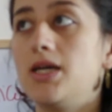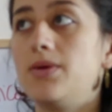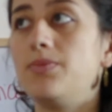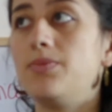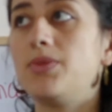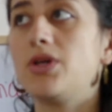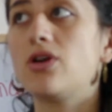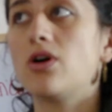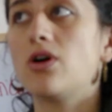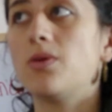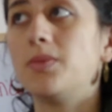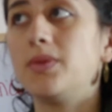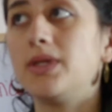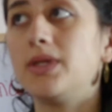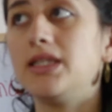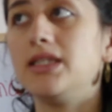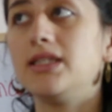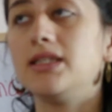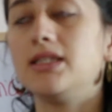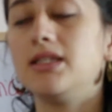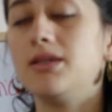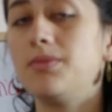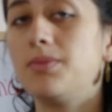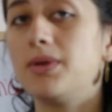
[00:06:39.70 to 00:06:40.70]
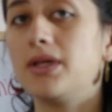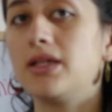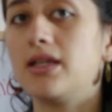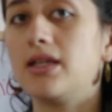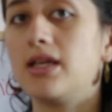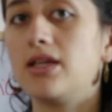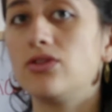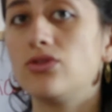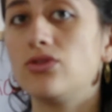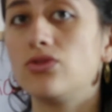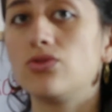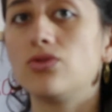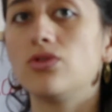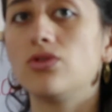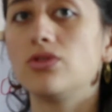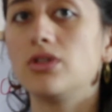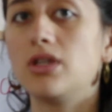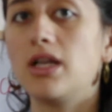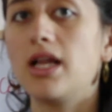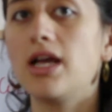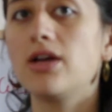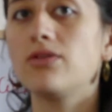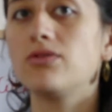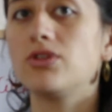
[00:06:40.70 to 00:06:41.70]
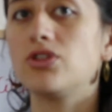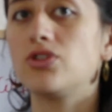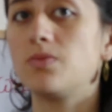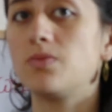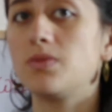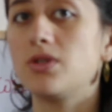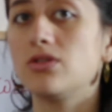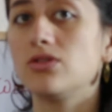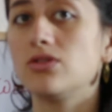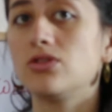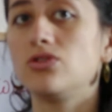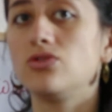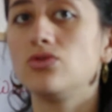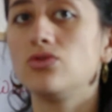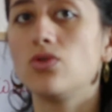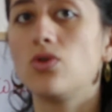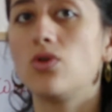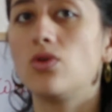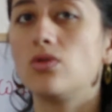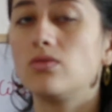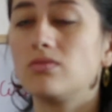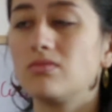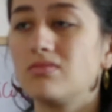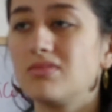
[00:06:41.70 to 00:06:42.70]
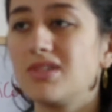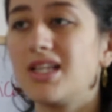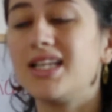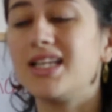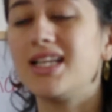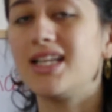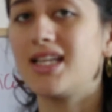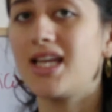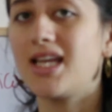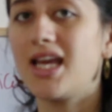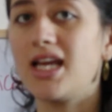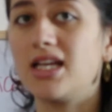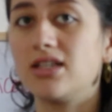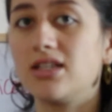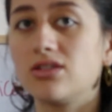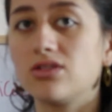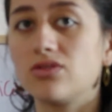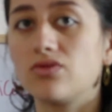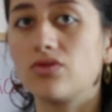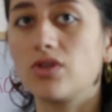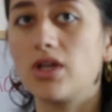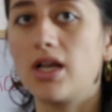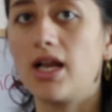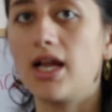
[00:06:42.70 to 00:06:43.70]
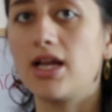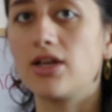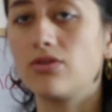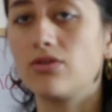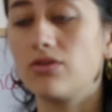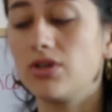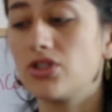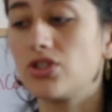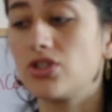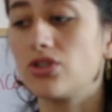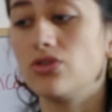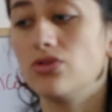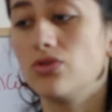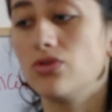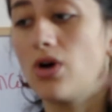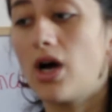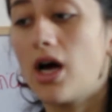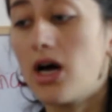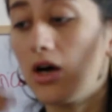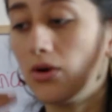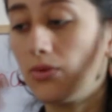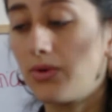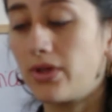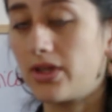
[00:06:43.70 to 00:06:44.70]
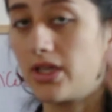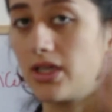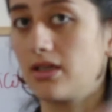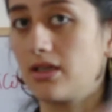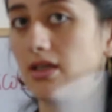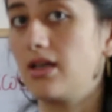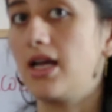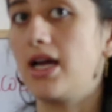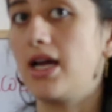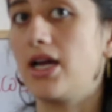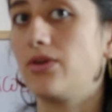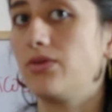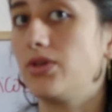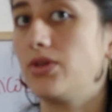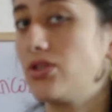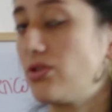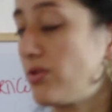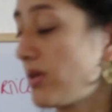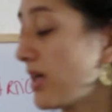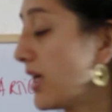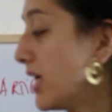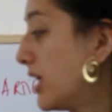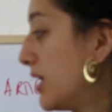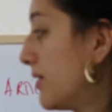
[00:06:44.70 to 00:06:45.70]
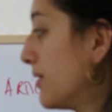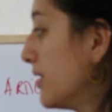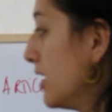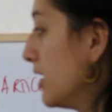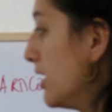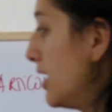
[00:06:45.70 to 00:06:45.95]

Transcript: become independent, to know the language, because you know the details of the language, you know how we think the language. Okay.